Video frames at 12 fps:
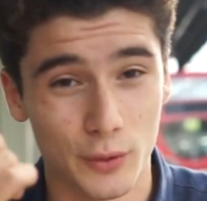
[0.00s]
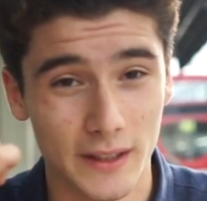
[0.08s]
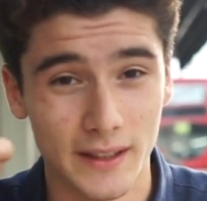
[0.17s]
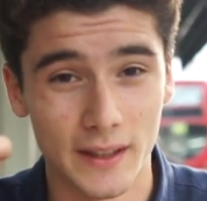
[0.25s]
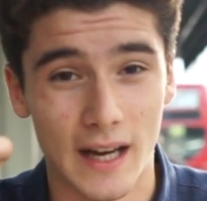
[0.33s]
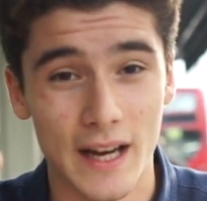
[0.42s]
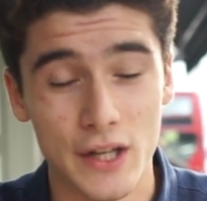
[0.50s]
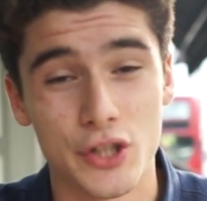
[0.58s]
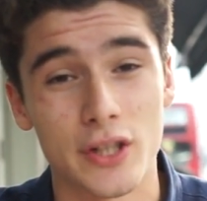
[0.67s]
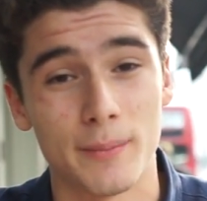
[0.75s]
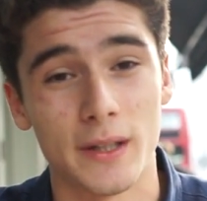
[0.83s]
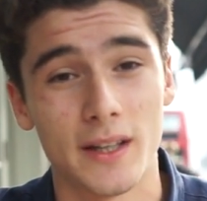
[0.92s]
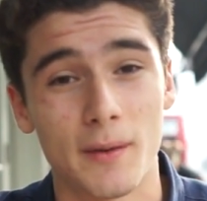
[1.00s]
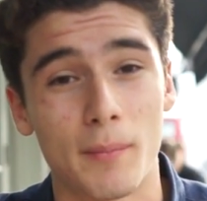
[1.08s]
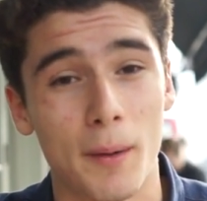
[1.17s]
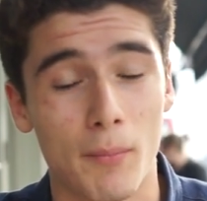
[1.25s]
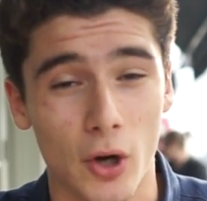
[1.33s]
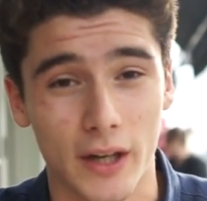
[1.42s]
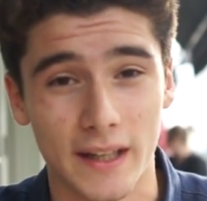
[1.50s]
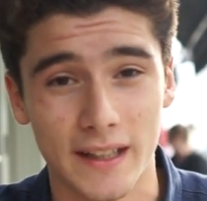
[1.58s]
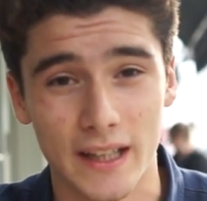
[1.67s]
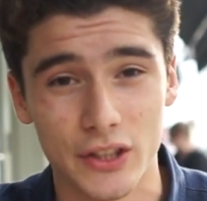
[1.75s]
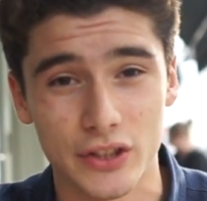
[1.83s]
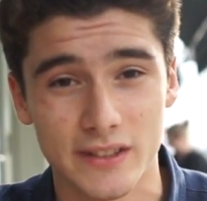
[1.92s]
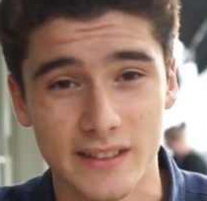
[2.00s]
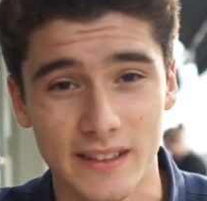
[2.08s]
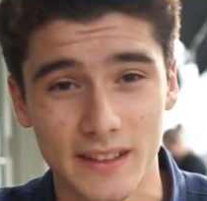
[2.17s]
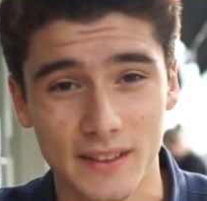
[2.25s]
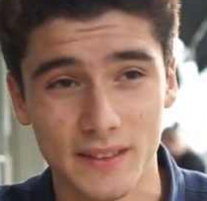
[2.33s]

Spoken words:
really IAG Media, my marketing agency,